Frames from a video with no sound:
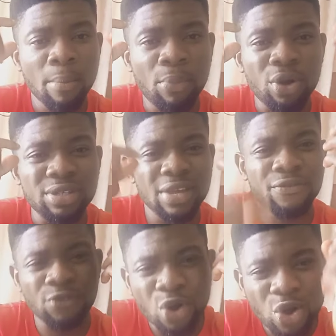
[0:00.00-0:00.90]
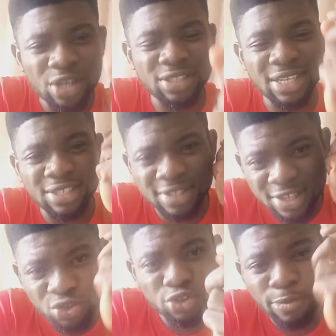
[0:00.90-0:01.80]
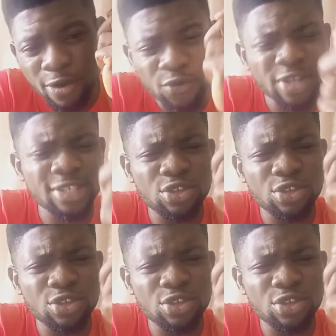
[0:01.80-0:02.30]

But the voice, the still small voice,